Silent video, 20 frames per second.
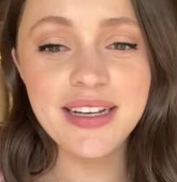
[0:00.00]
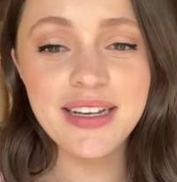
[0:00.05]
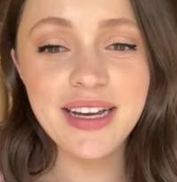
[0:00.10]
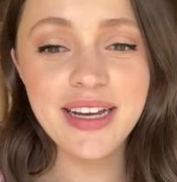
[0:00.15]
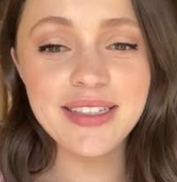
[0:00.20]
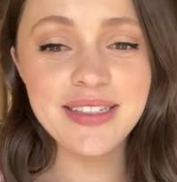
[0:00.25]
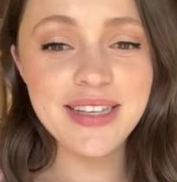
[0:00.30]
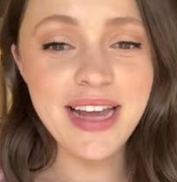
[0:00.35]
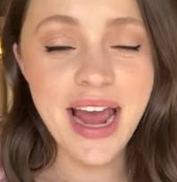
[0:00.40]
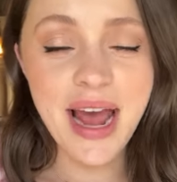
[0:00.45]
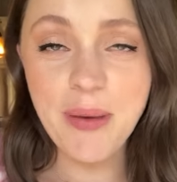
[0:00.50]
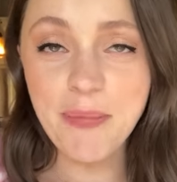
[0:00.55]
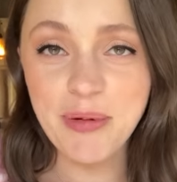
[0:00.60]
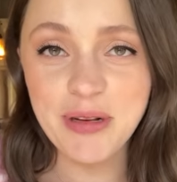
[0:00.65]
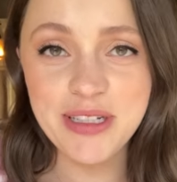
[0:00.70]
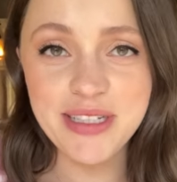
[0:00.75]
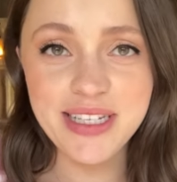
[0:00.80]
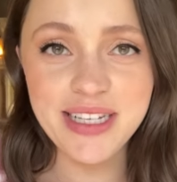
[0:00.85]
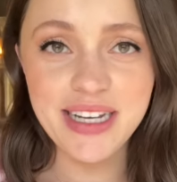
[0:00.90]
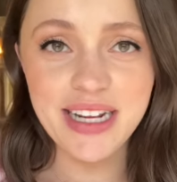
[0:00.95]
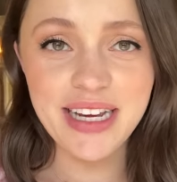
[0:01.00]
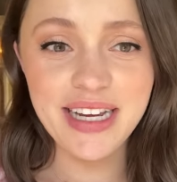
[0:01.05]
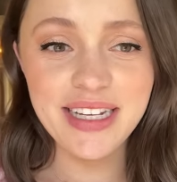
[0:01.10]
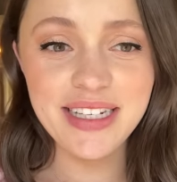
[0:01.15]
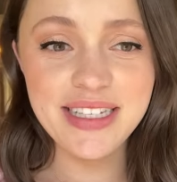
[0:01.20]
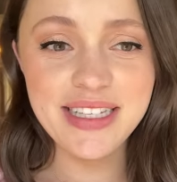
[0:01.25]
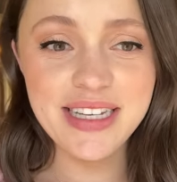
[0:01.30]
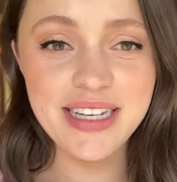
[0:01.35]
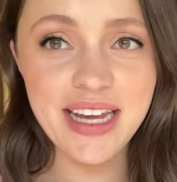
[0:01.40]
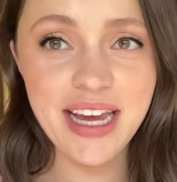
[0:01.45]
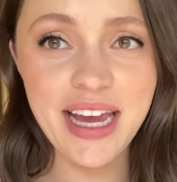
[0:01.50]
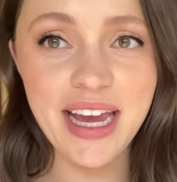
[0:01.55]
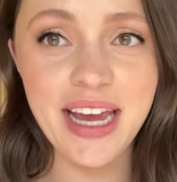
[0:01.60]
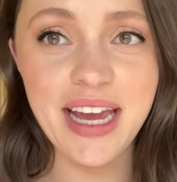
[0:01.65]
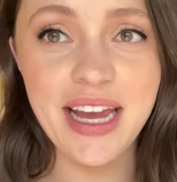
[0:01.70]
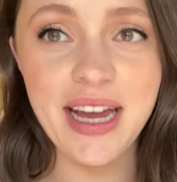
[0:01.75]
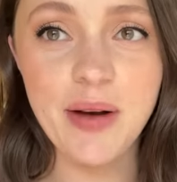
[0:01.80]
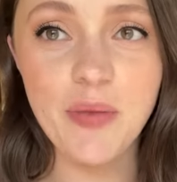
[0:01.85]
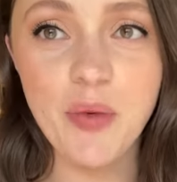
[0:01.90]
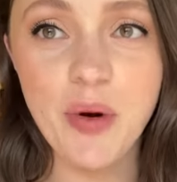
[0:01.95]
has happened today.
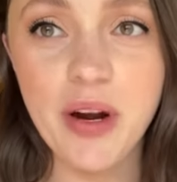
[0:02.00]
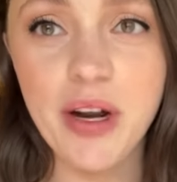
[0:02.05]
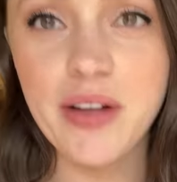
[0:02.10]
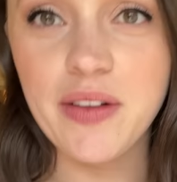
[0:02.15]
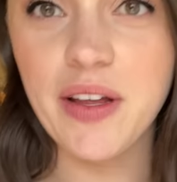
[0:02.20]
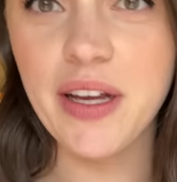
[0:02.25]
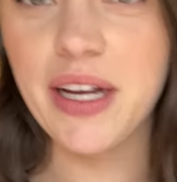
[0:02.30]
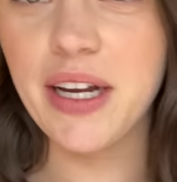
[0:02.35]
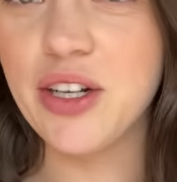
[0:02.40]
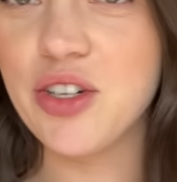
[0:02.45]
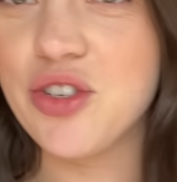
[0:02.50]
Today, I'm wearing like a